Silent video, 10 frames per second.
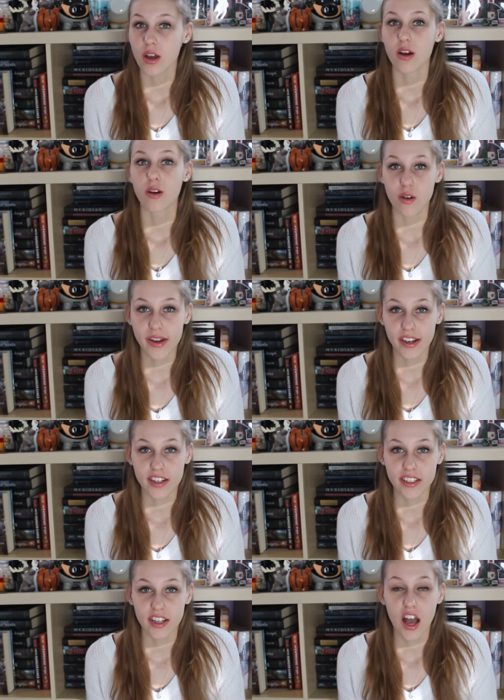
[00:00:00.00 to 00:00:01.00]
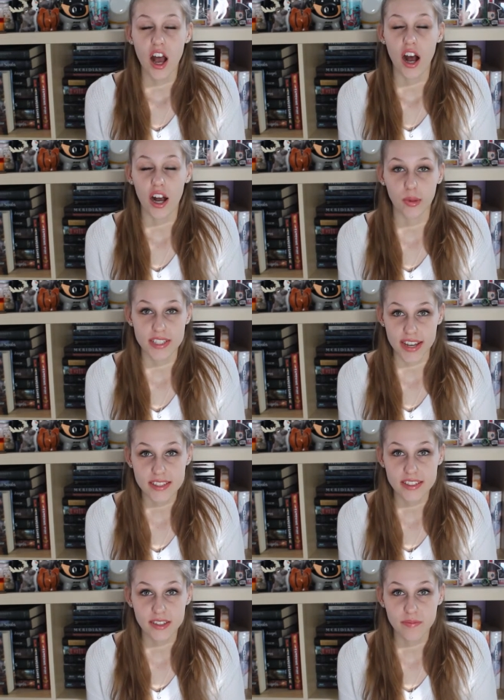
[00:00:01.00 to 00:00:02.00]
Oh my god, I'm
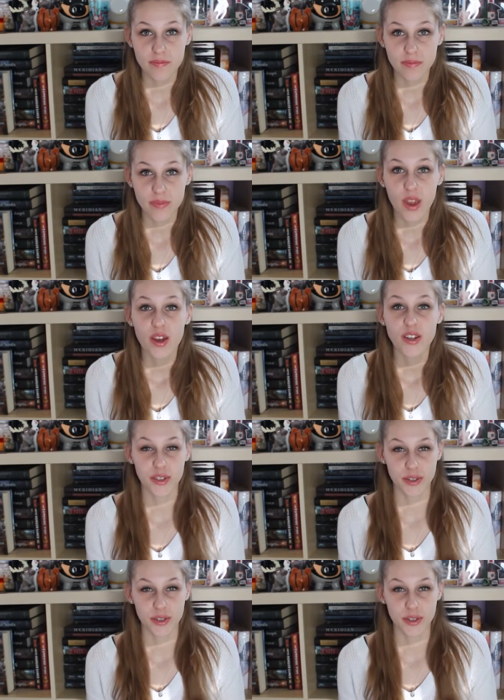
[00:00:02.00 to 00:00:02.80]
obsessed. So